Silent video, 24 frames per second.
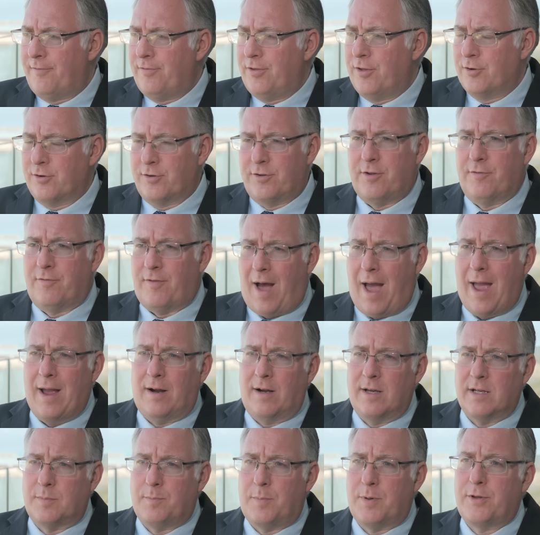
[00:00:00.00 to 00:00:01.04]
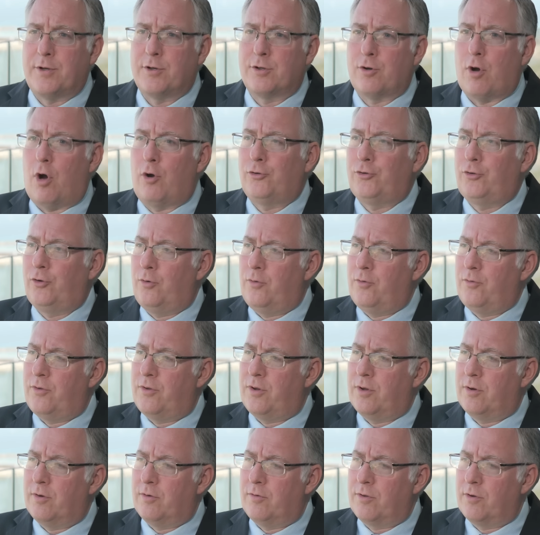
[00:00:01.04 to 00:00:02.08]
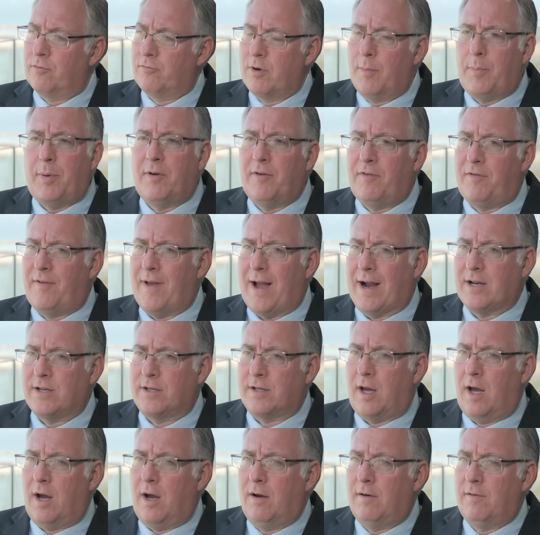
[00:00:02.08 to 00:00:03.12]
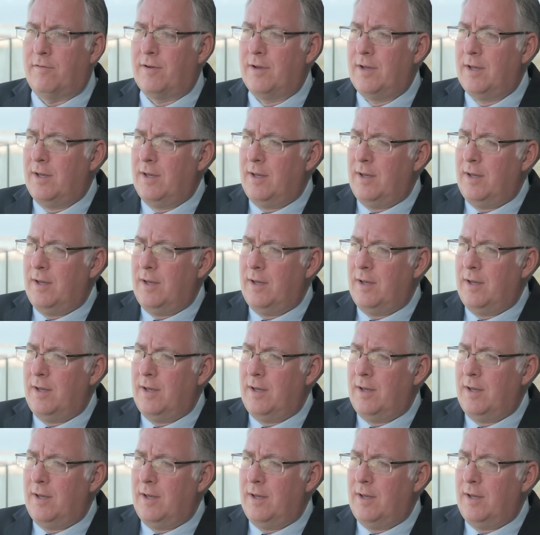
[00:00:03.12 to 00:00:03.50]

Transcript: there's the violence, but there's also the ripple effects of